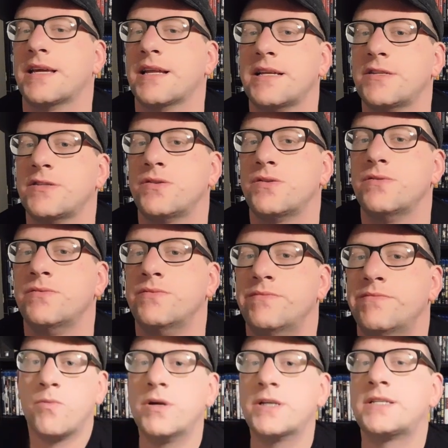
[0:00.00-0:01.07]
get into,
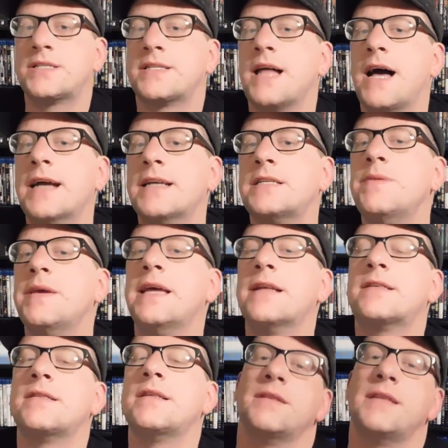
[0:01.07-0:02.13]
which slides me
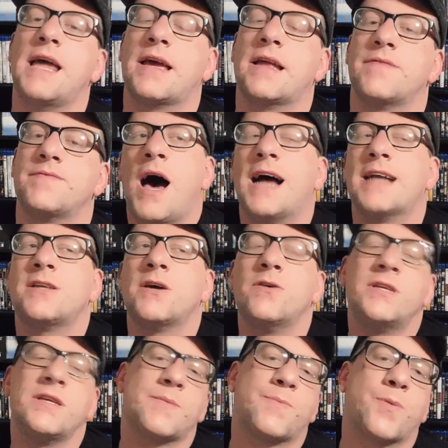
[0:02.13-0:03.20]
into the negative. I
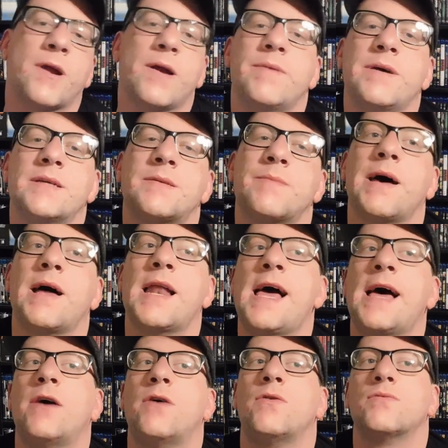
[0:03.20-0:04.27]
told you the premise about
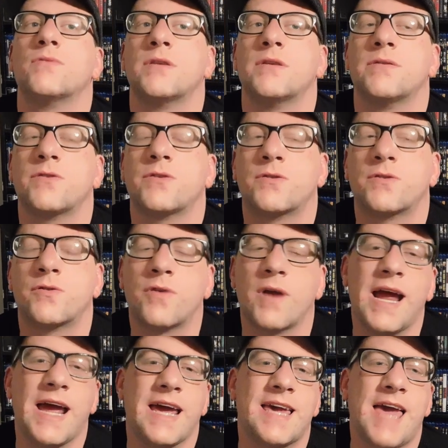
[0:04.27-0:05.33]
how
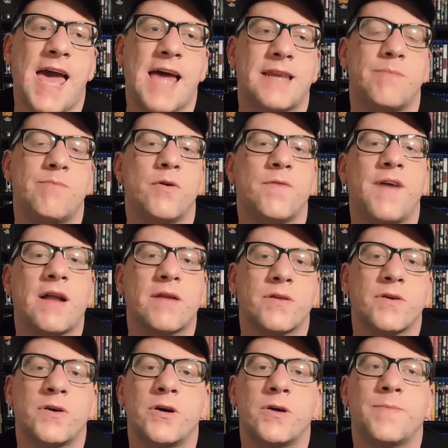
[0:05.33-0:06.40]
Craig had to move out of
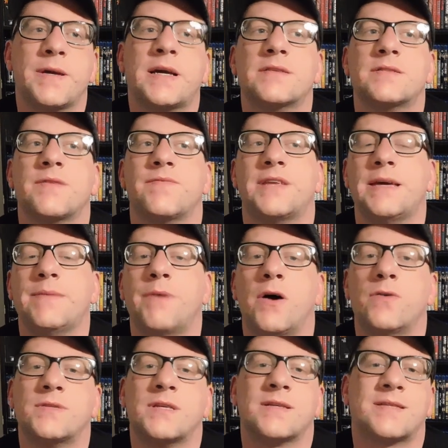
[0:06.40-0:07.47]
the hood because of
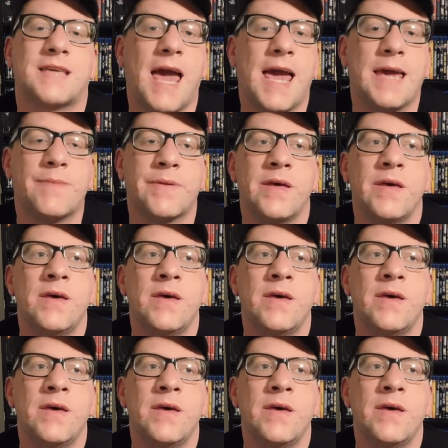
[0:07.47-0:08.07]
Deebo's escape,